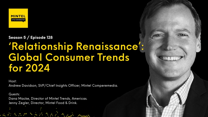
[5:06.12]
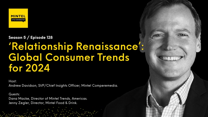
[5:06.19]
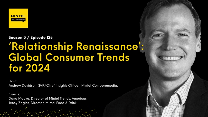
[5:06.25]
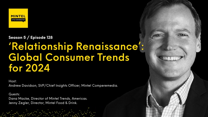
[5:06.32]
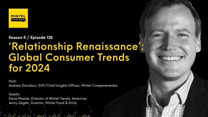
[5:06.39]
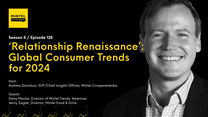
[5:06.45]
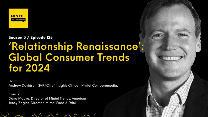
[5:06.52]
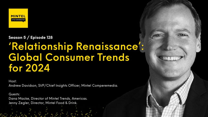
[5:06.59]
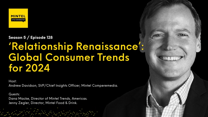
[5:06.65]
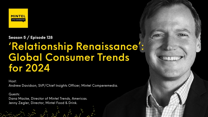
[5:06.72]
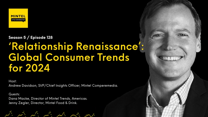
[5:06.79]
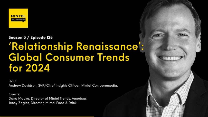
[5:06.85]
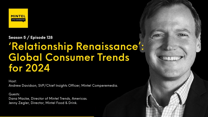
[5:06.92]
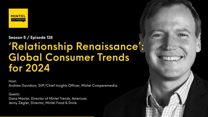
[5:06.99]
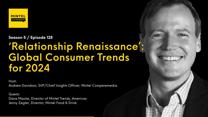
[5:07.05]

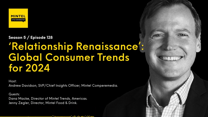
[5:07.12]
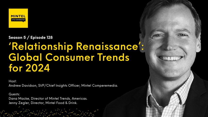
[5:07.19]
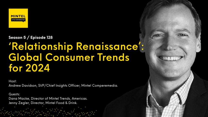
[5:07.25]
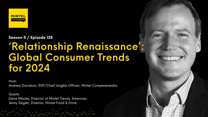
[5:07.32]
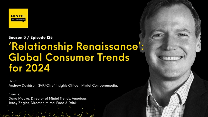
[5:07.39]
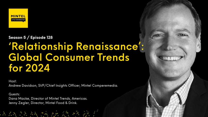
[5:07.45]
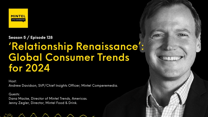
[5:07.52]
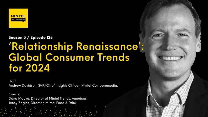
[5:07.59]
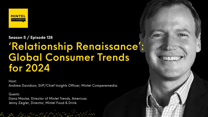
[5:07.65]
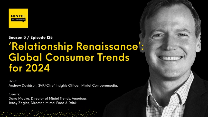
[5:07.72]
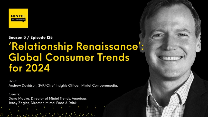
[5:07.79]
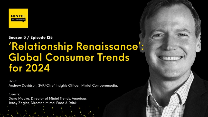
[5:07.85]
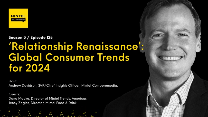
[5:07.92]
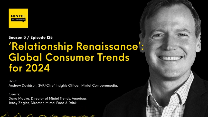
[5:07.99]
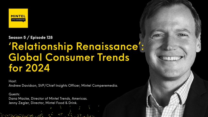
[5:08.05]

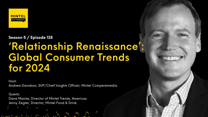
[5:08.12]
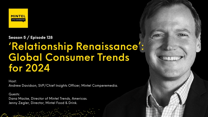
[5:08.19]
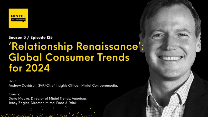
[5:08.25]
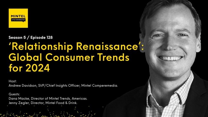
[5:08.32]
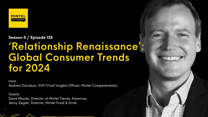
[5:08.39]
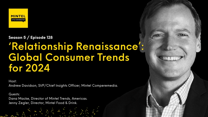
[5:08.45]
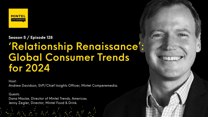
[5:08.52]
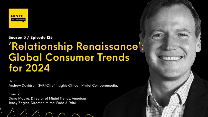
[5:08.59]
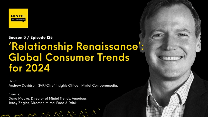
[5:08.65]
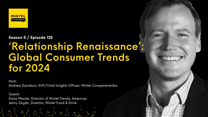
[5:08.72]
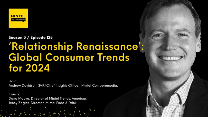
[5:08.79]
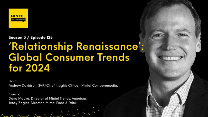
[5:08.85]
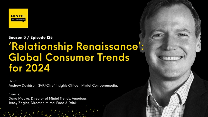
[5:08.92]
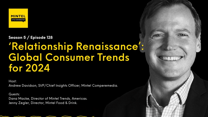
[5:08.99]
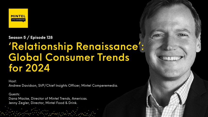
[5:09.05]

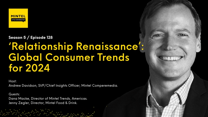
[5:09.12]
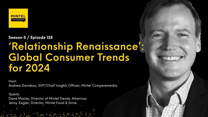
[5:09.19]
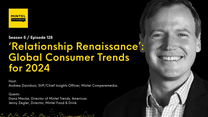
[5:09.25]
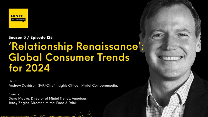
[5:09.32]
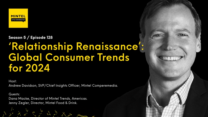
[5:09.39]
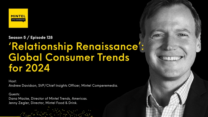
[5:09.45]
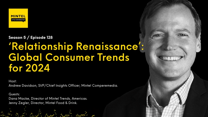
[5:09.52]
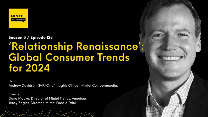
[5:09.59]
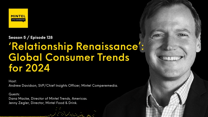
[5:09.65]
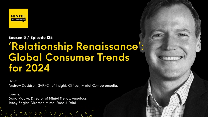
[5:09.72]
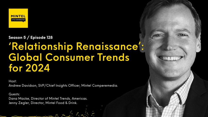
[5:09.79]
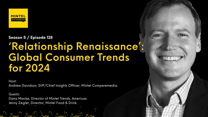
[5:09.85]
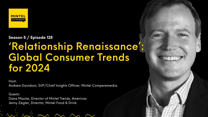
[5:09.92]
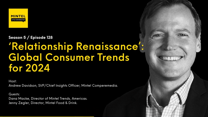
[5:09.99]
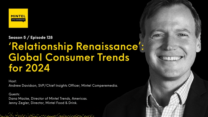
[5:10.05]

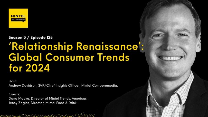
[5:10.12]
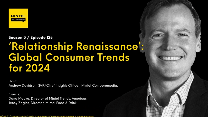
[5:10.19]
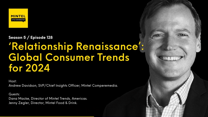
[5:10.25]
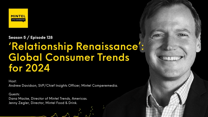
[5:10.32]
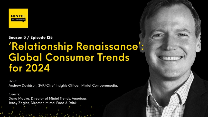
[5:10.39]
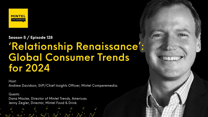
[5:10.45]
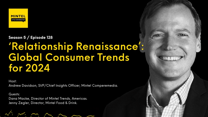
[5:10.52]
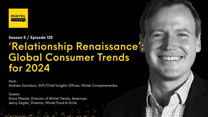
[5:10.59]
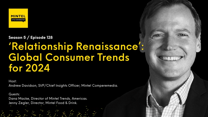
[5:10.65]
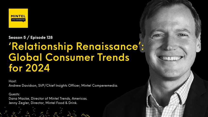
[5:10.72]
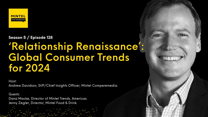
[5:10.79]
The face doesn't move, so there is nothing to read.